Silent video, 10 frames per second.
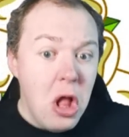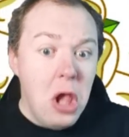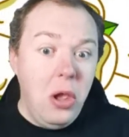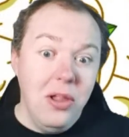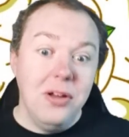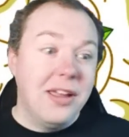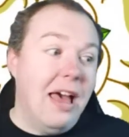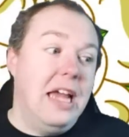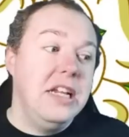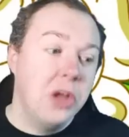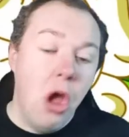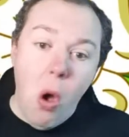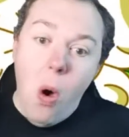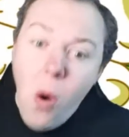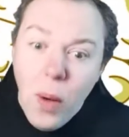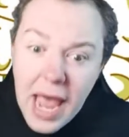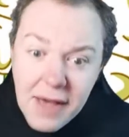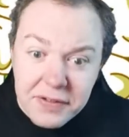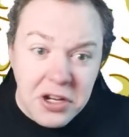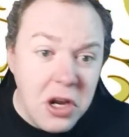look, guys, all we have
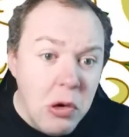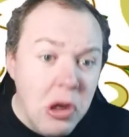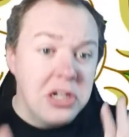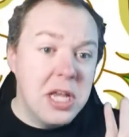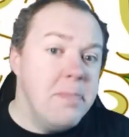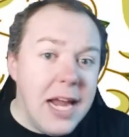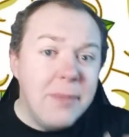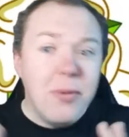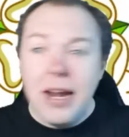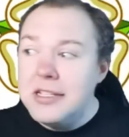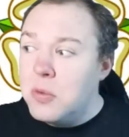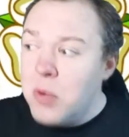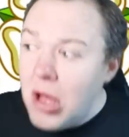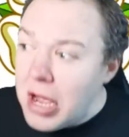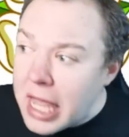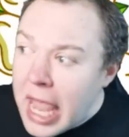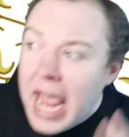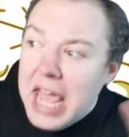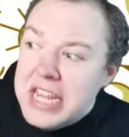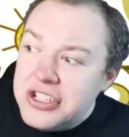to do to make Brexit work
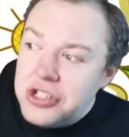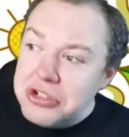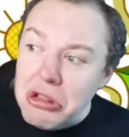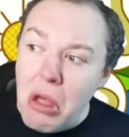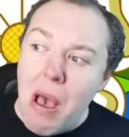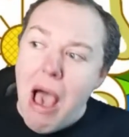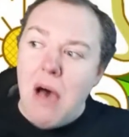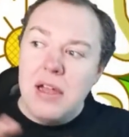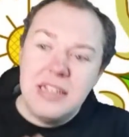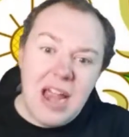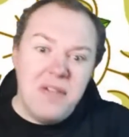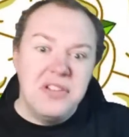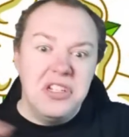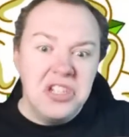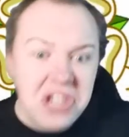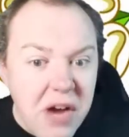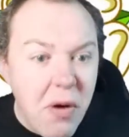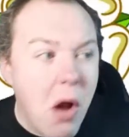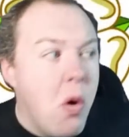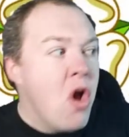is just lower our tariffs
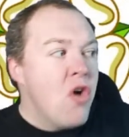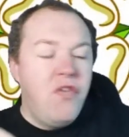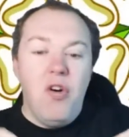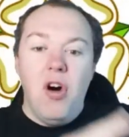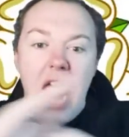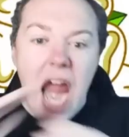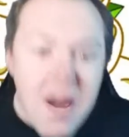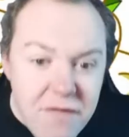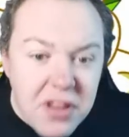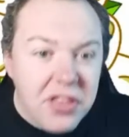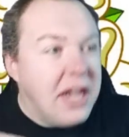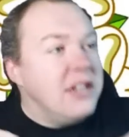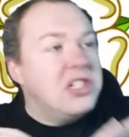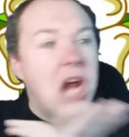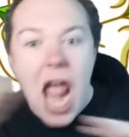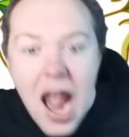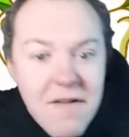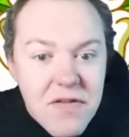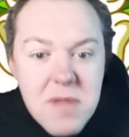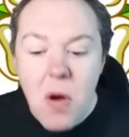zero for everything to
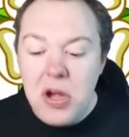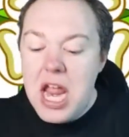everybody,